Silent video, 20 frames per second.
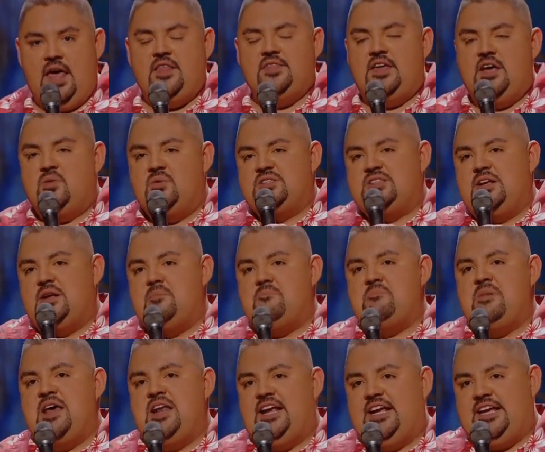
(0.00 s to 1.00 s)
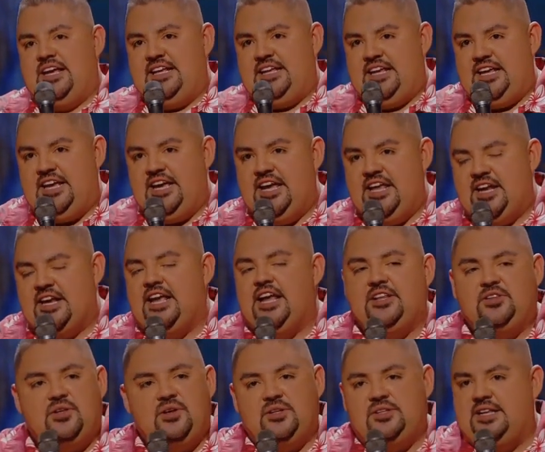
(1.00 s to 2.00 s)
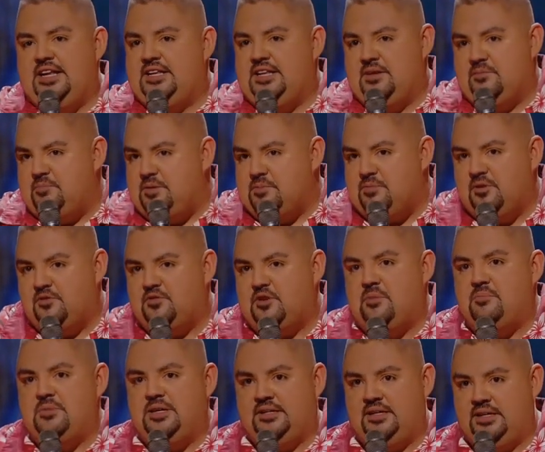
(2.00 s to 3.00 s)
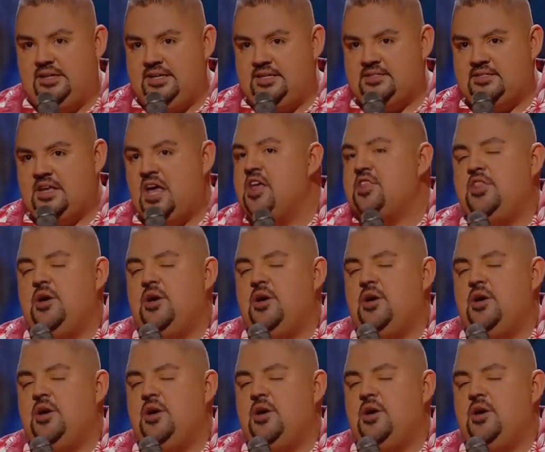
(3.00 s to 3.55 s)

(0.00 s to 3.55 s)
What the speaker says: There was an American here entertaining people from Middle East.